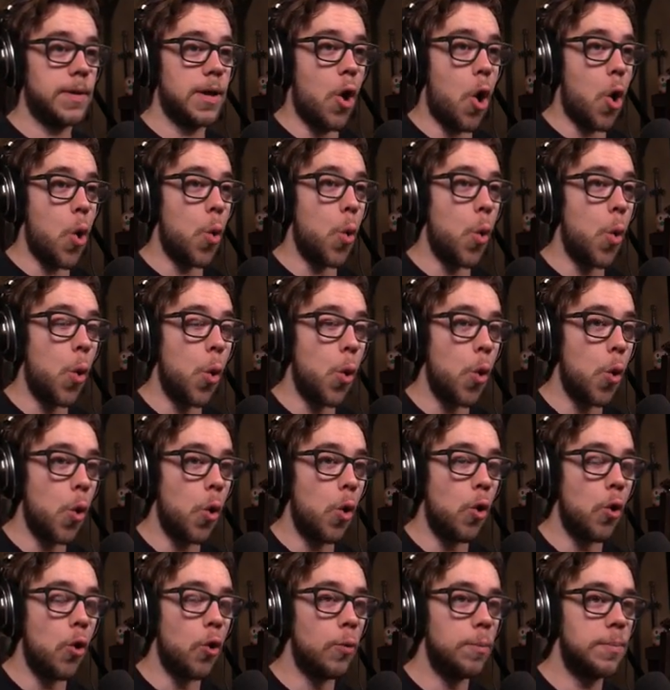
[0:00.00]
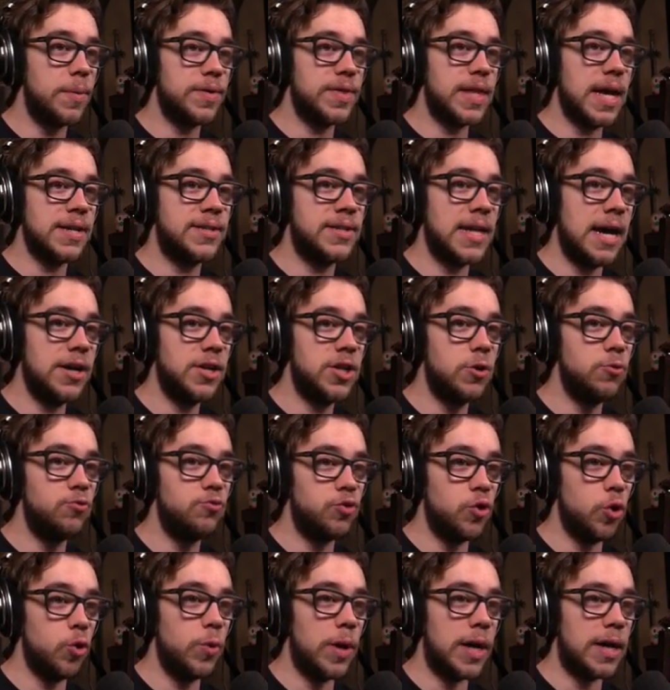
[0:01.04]
Oh, but that's how you
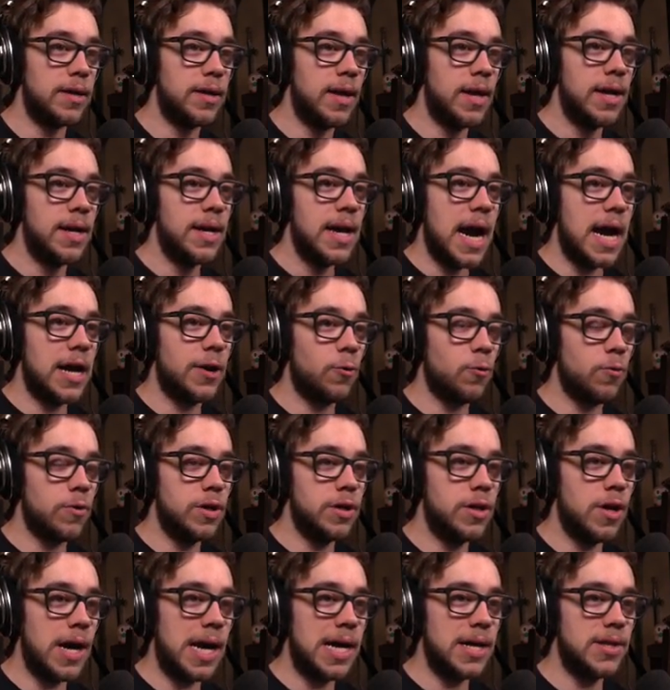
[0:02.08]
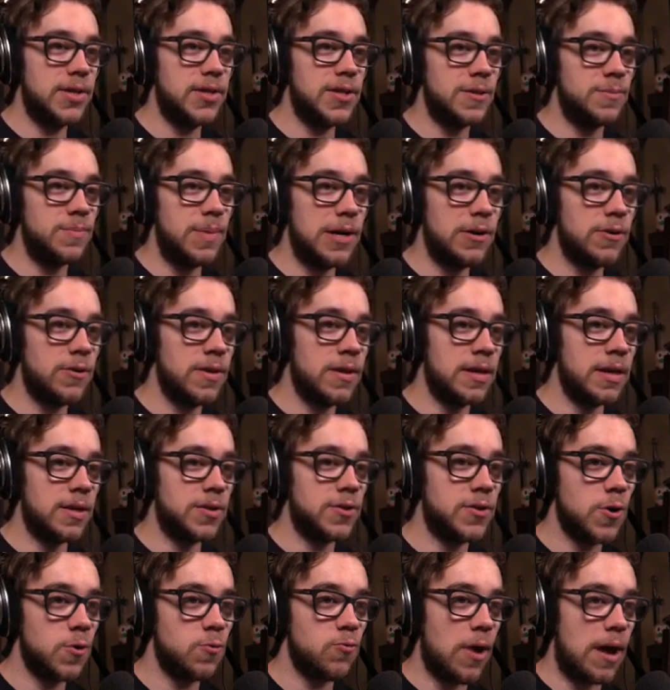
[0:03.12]
do it. I don't really know how this is better than the
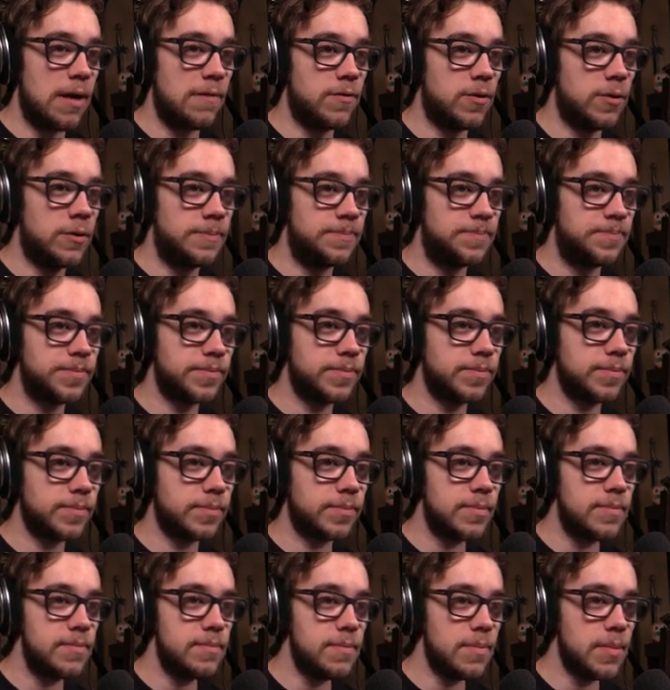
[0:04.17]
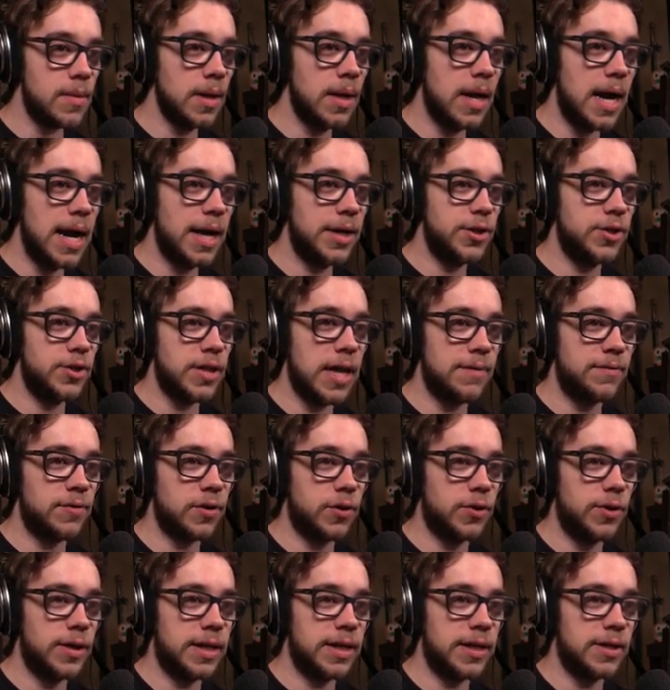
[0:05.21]
assault rifle. I just have to
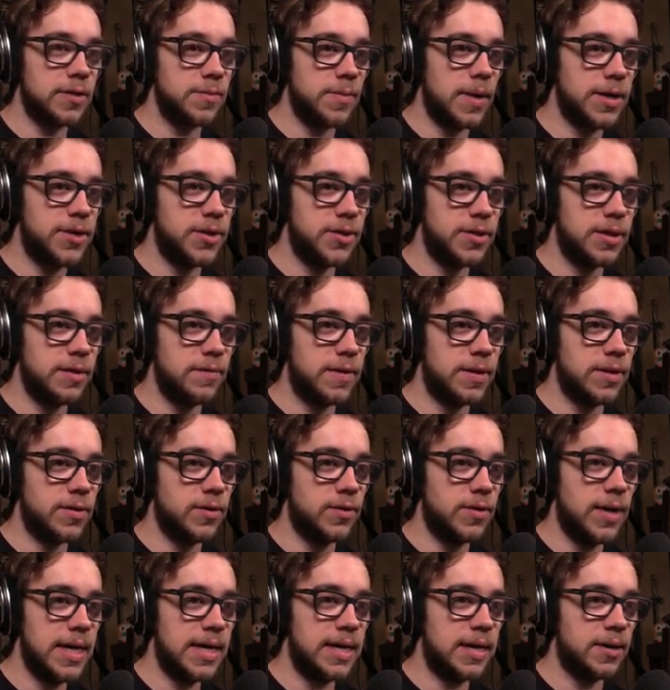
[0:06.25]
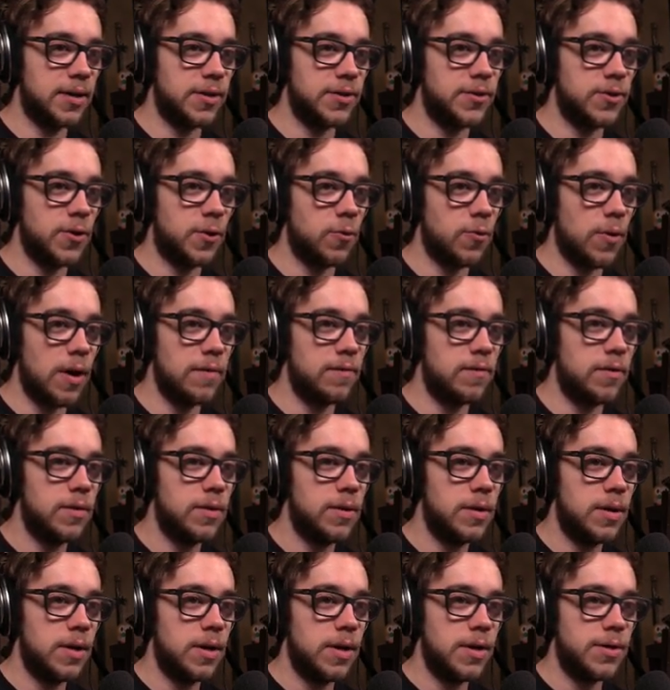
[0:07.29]
click it as much as if it's like an assault
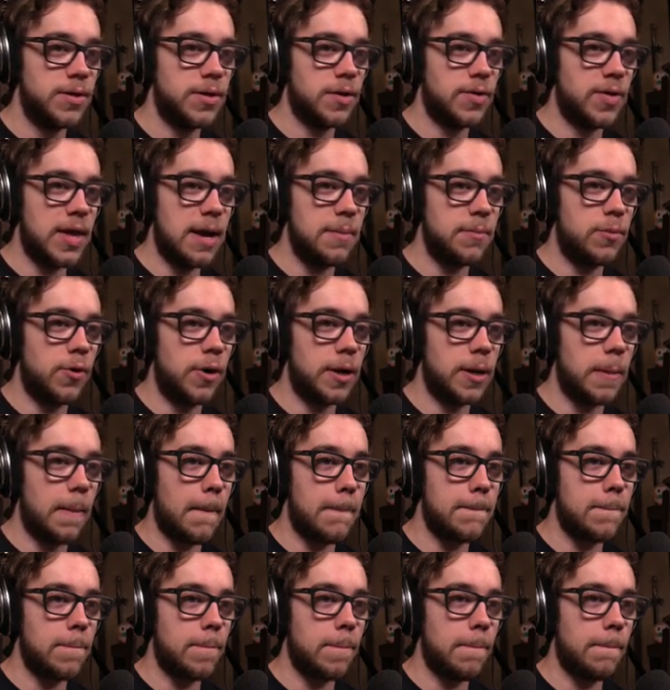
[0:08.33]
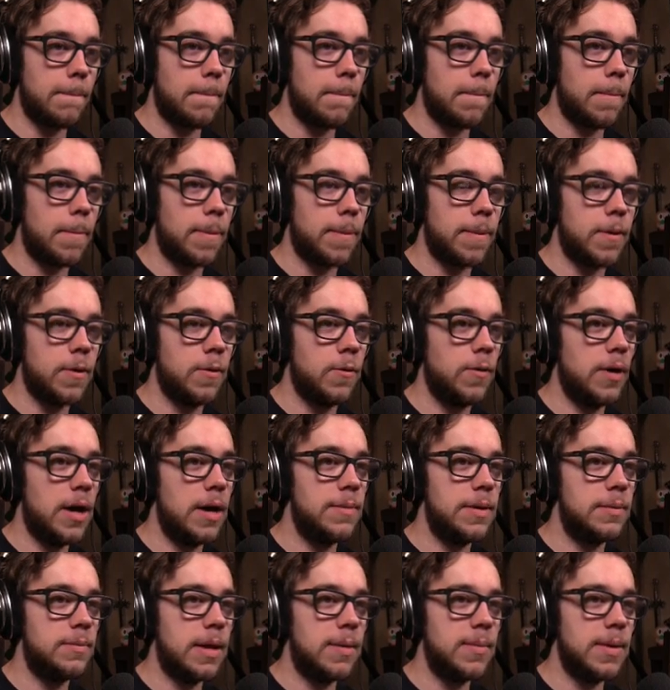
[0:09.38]
rifle. So at that point, well, I
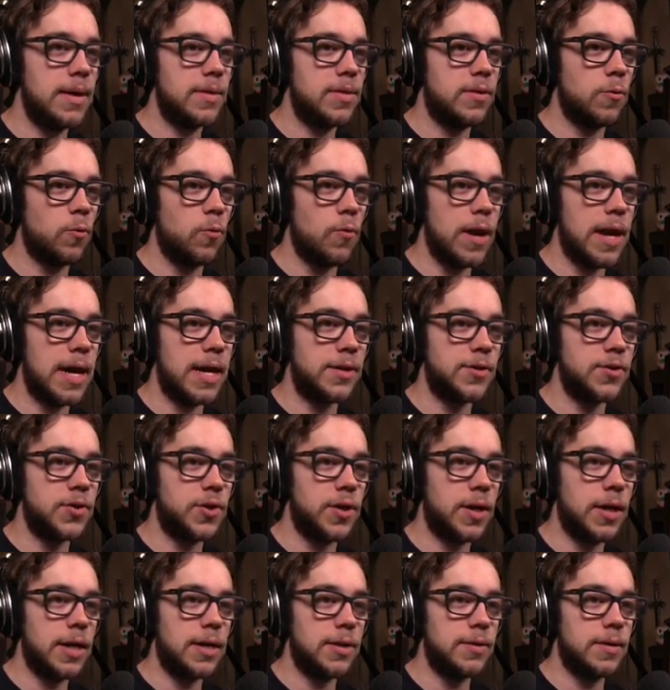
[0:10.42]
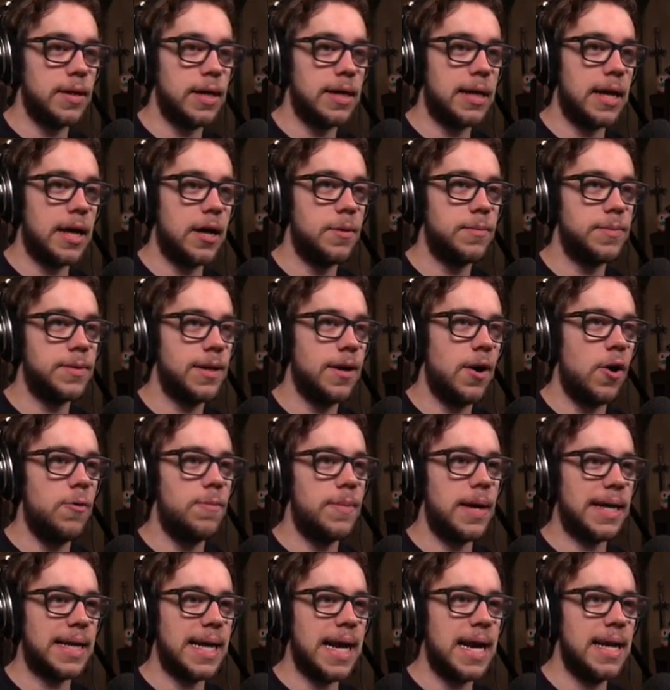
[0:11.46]
mean, maybe at the range, it, it helps. Oh
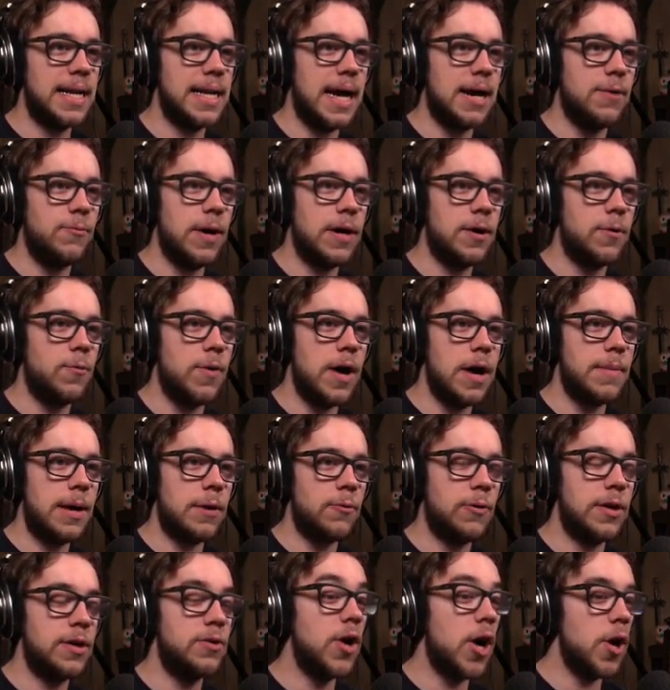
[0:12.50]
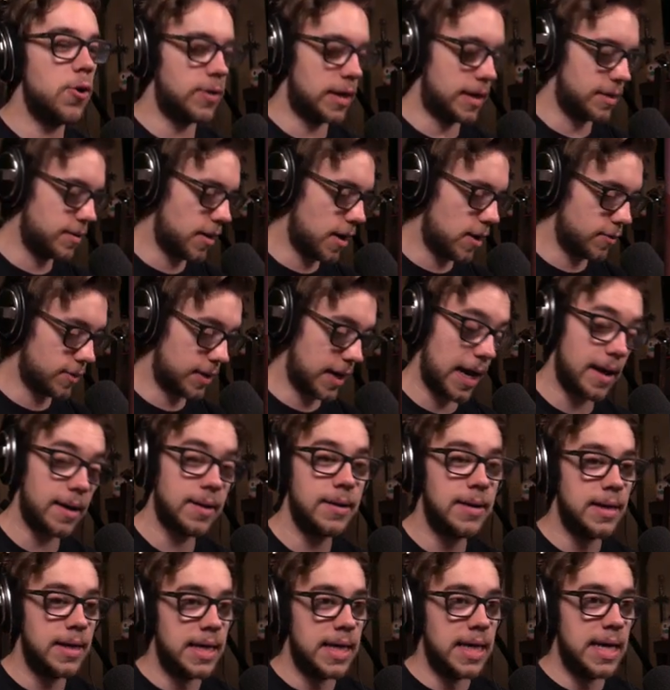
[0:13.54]
my god, why, why am I reloading? Okay.
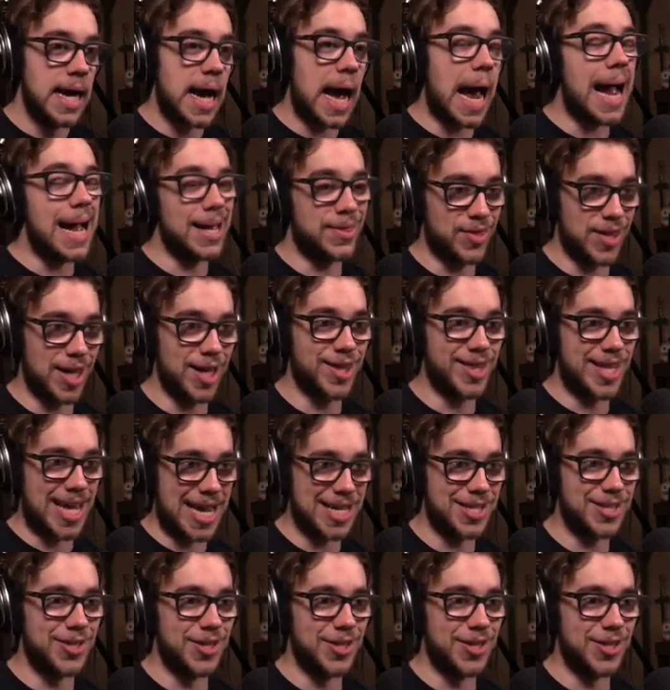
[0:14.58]
I think that's